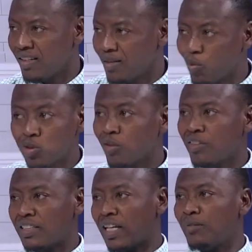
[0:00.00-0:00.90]
Most of
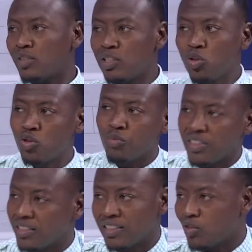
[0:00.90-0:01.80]
the times he used to be
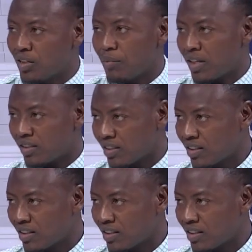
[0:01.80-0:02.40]
sitting on the bench.